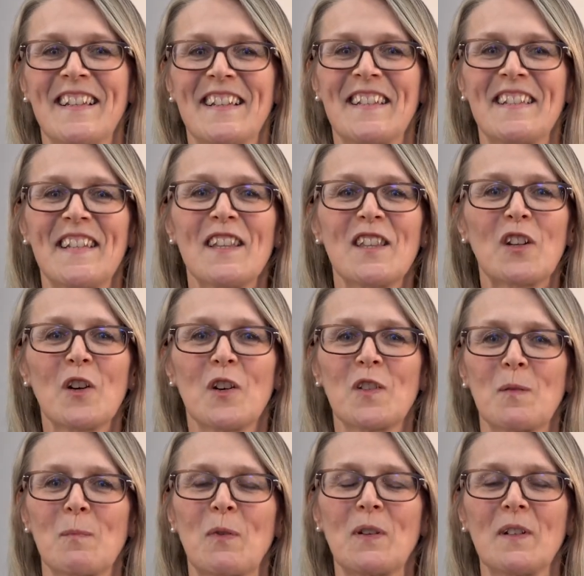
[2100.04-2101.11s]
to take the
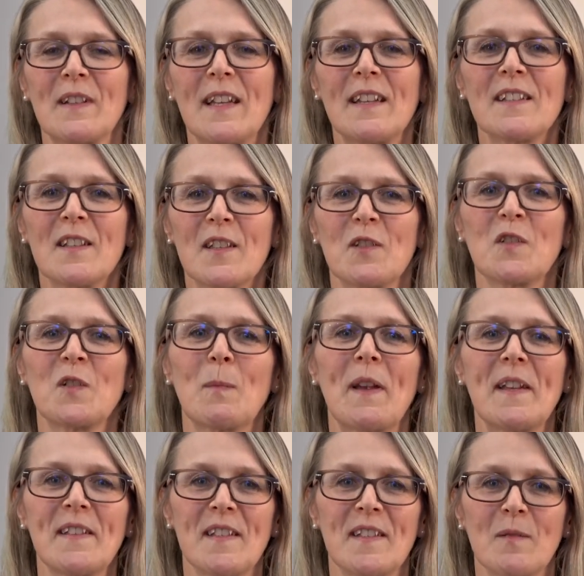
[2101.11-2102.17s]
gospel into those
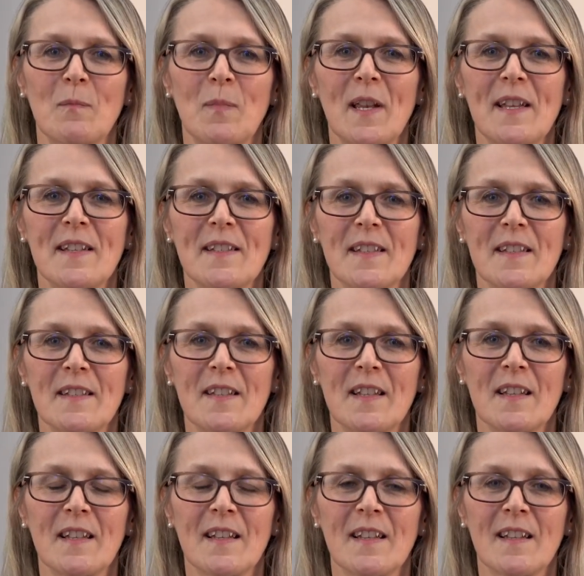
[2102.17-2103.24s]
spaces and places?
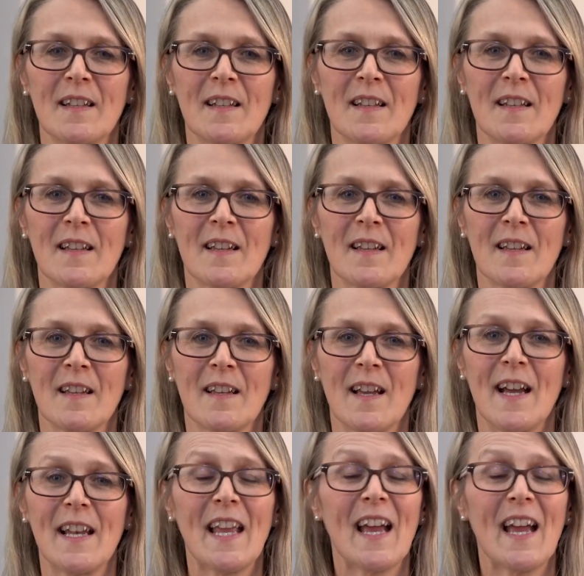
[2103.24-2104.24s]
And